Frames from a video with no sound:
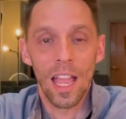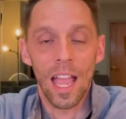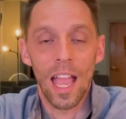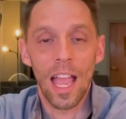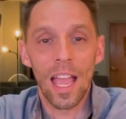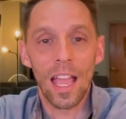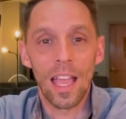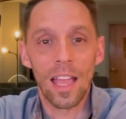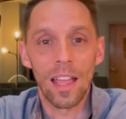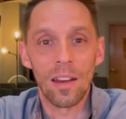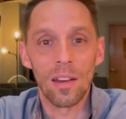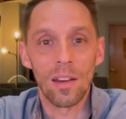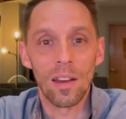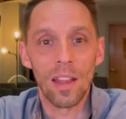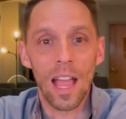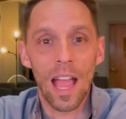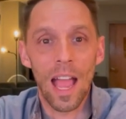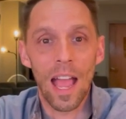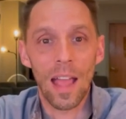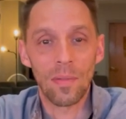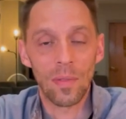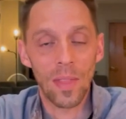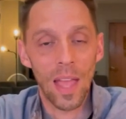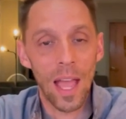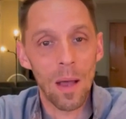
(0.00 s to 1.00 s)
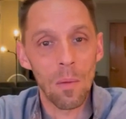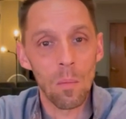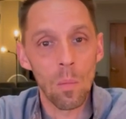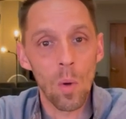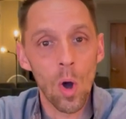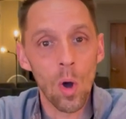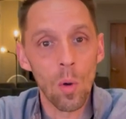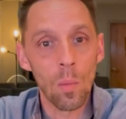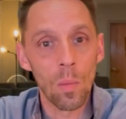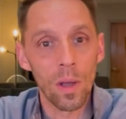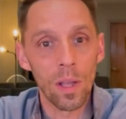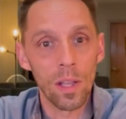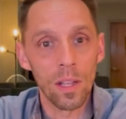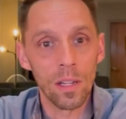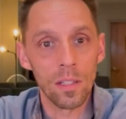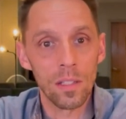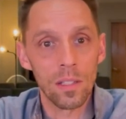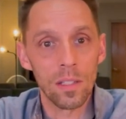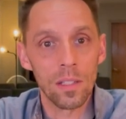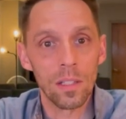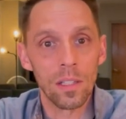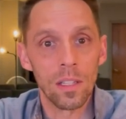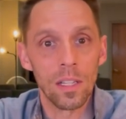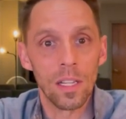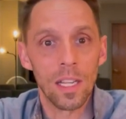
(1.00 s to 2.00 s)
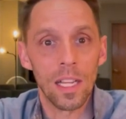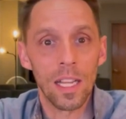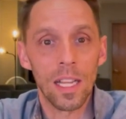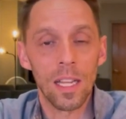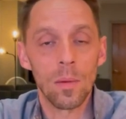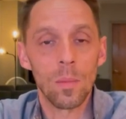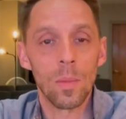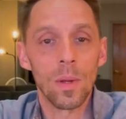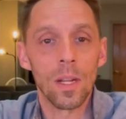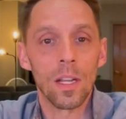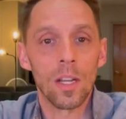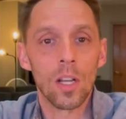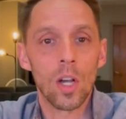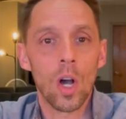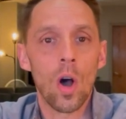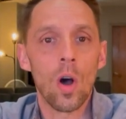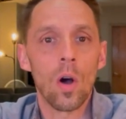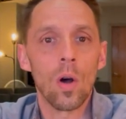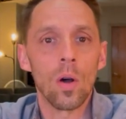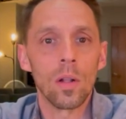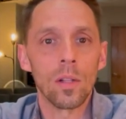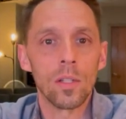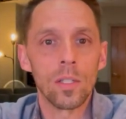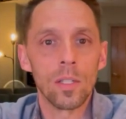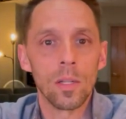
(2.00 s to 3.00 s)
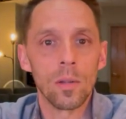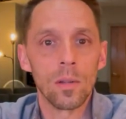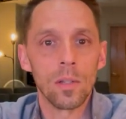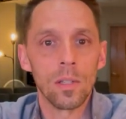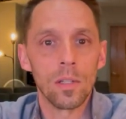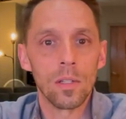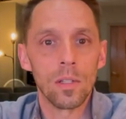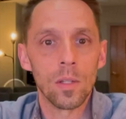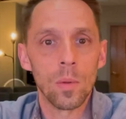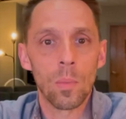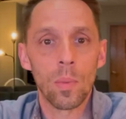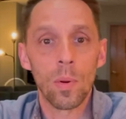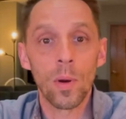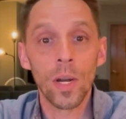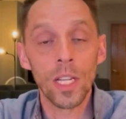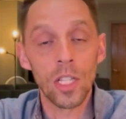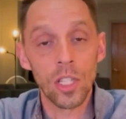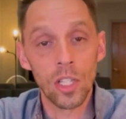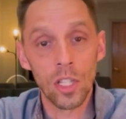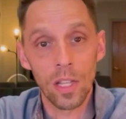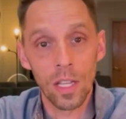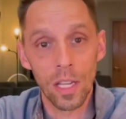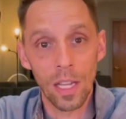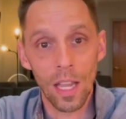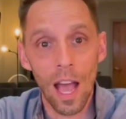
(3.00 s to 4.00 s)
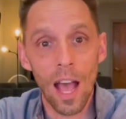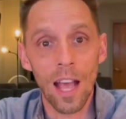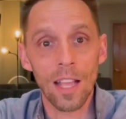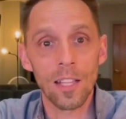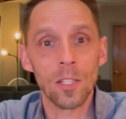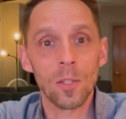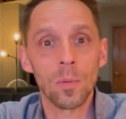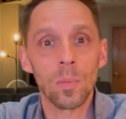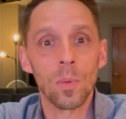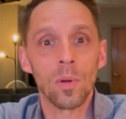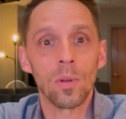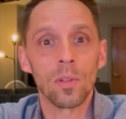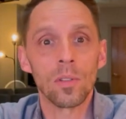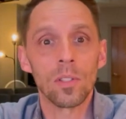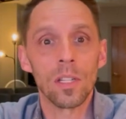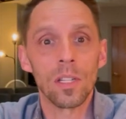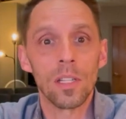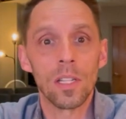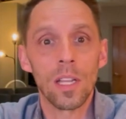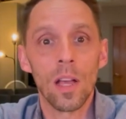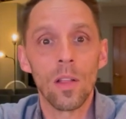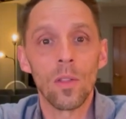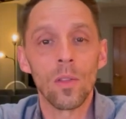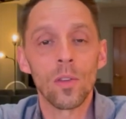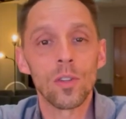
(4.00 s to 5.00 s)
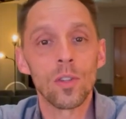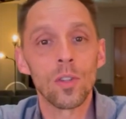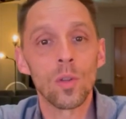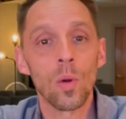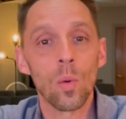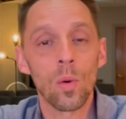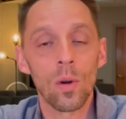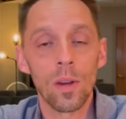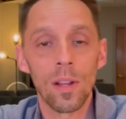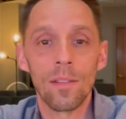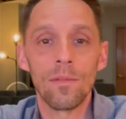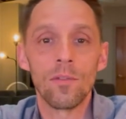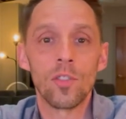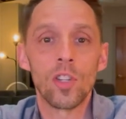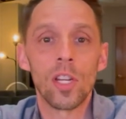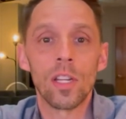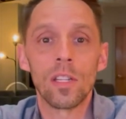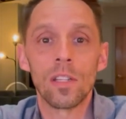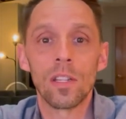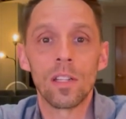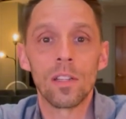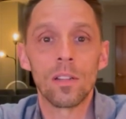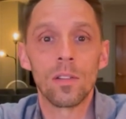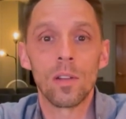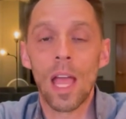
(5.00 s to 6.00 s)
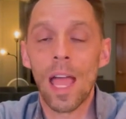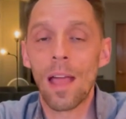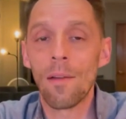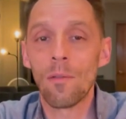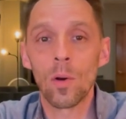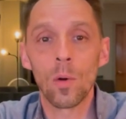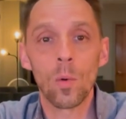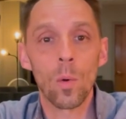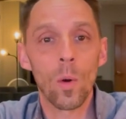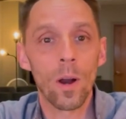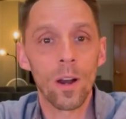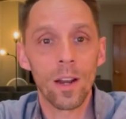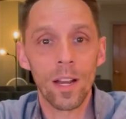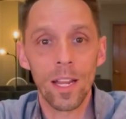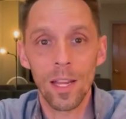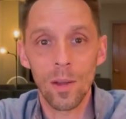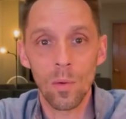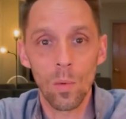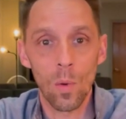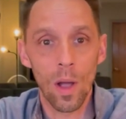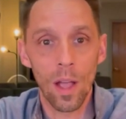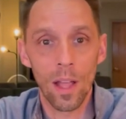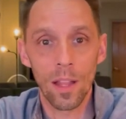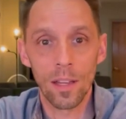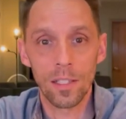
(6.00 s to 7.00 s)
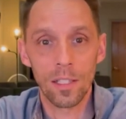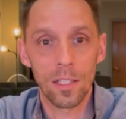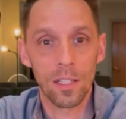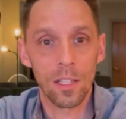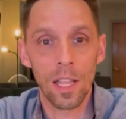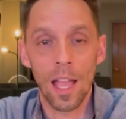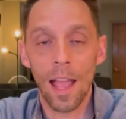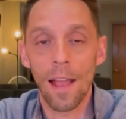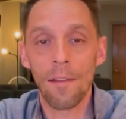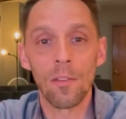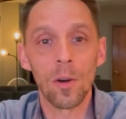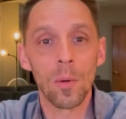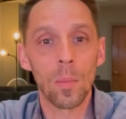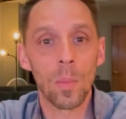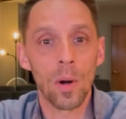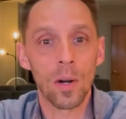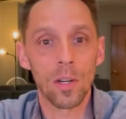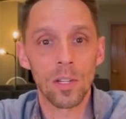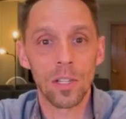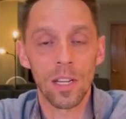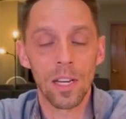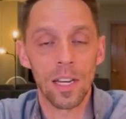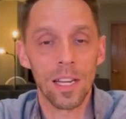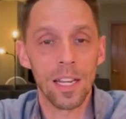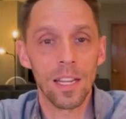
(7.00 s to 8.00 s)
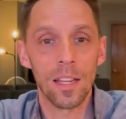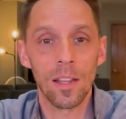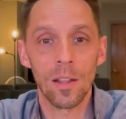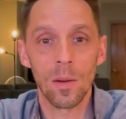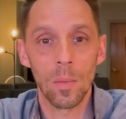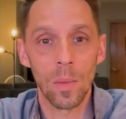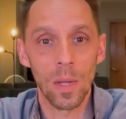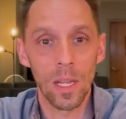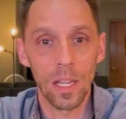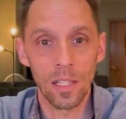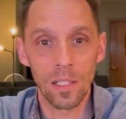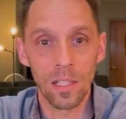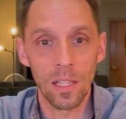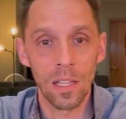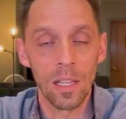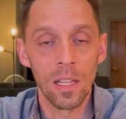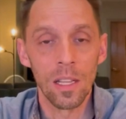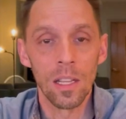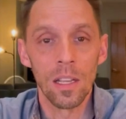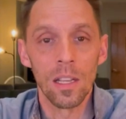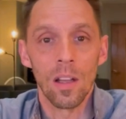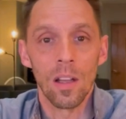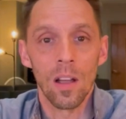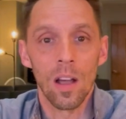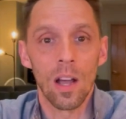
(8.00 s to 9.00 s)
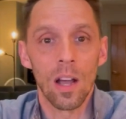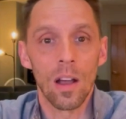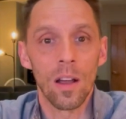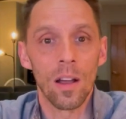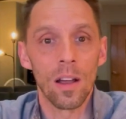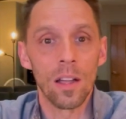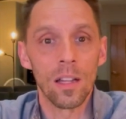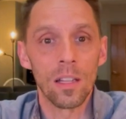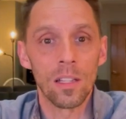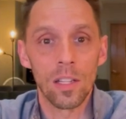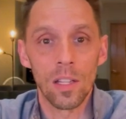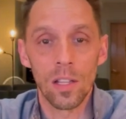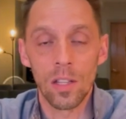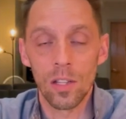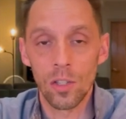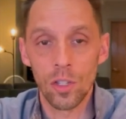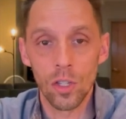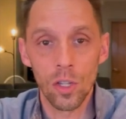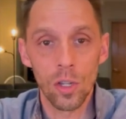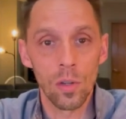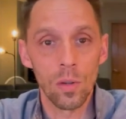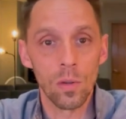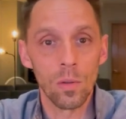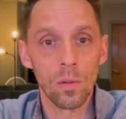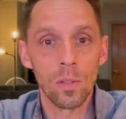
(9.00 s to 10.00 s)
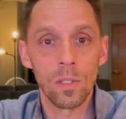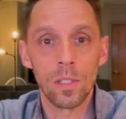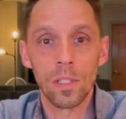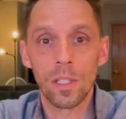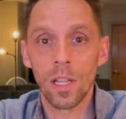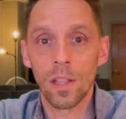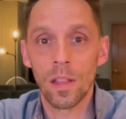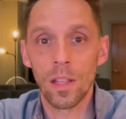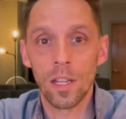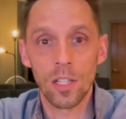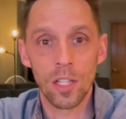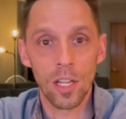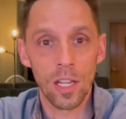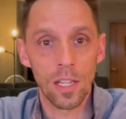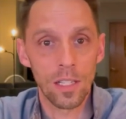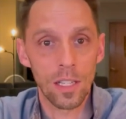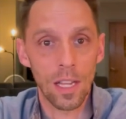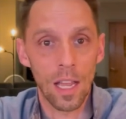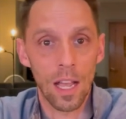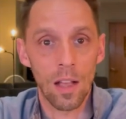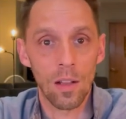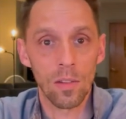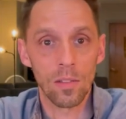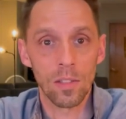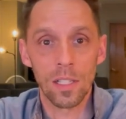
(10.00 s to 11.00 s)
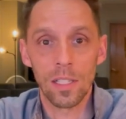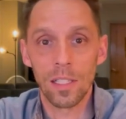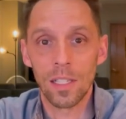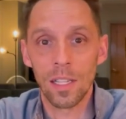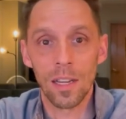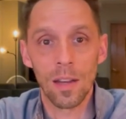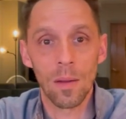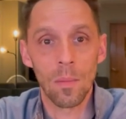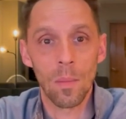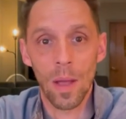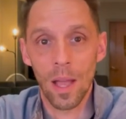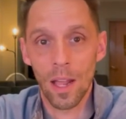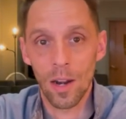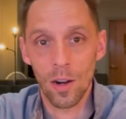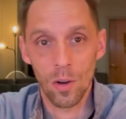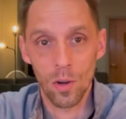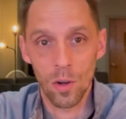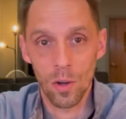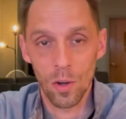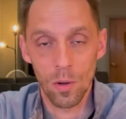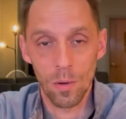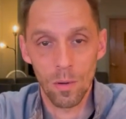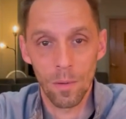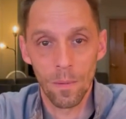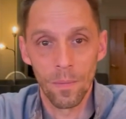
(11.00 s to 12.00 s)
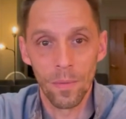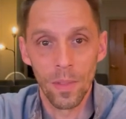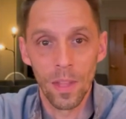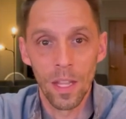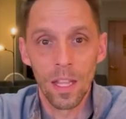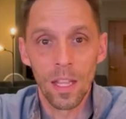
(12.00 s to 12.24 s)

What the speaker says: And at that moment, he had been called to preach the gospel, to tell the story of Jesus everywhere he went, to every person he could meet, to the Jews, to the Gentiles, it didn't matter who.